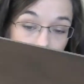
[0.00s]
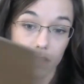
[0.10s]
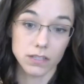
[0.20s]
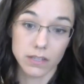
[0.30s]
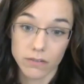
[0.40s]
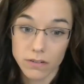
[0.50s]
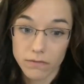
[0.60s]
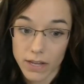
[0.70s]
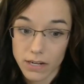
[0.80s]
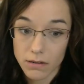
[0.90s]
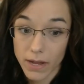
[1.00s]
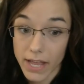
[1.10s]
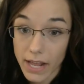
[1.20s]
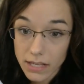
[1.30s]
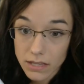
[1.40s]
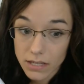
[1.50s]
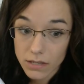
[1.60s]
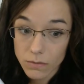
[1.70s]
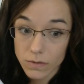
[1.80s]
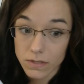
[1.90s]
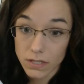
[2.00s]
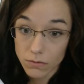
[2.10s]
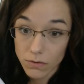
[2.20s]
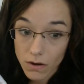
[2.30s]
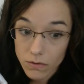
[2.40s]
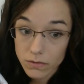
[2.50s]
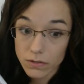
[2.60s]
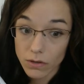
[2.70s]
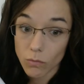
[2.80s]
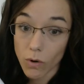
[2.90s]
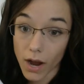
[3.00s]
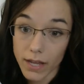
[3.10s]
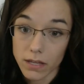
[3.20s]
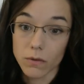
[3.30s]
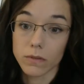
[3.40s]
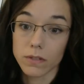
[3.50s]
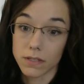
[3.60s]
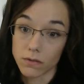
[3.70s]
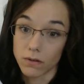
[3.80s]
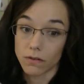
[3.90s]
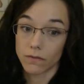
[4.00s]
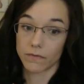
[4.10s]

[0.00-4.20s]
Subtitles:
0 divided by anything is 0, so y equals 0.